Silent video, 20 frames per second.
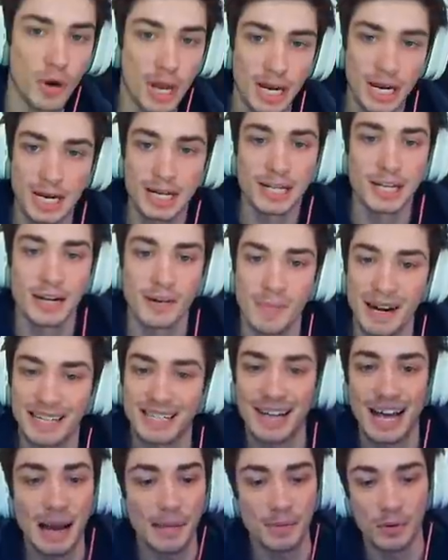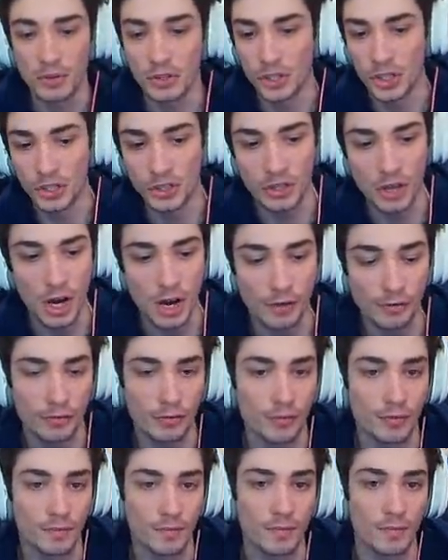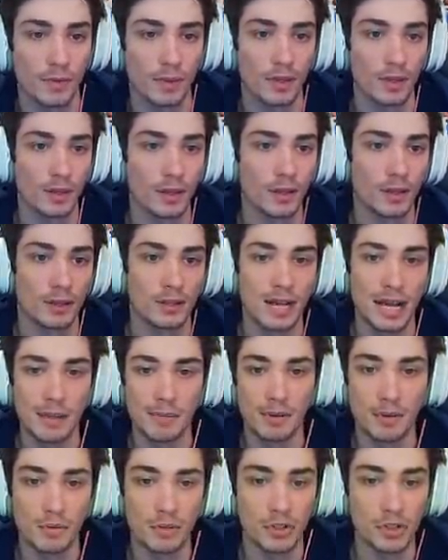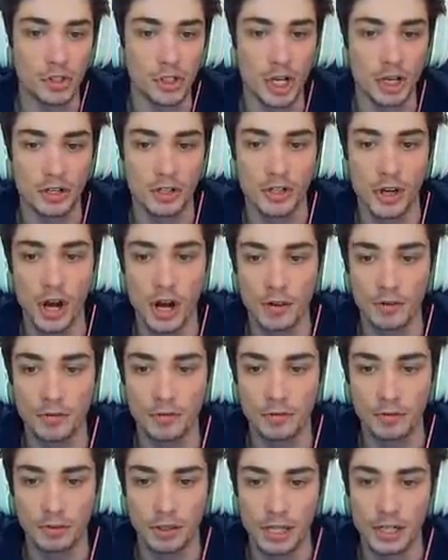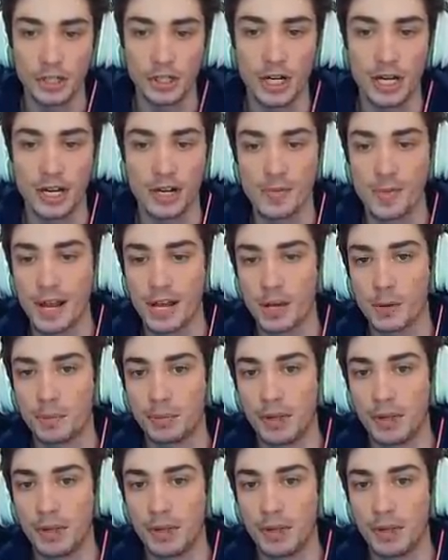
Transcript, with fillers: right idea. My timing was just off. Timing was just off. Let Jaire make a